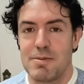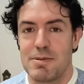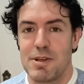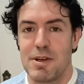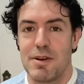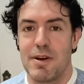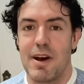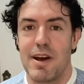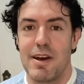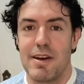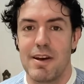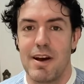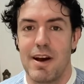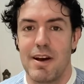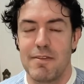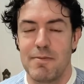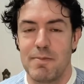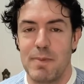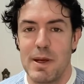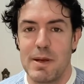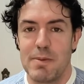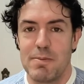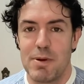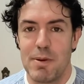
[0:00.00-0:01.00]
So I've
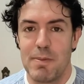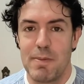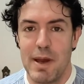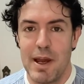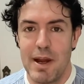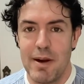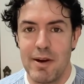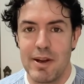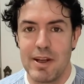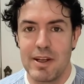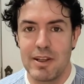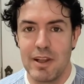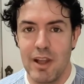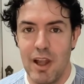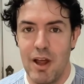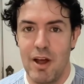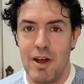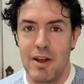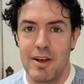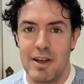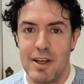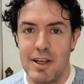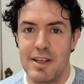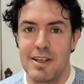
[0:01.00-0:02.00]
been preparing a
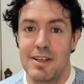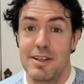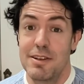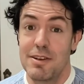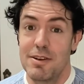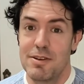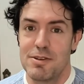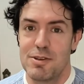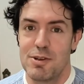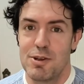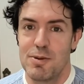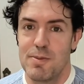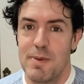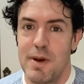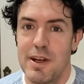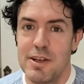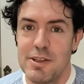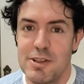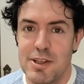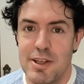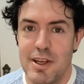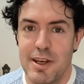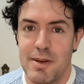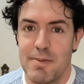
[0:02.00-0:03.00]
lot, not too
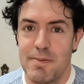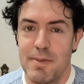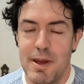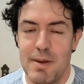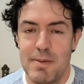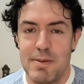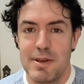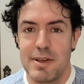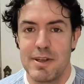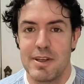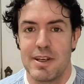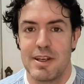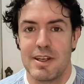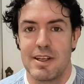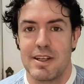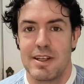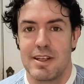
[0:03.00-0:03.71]
much, like maybe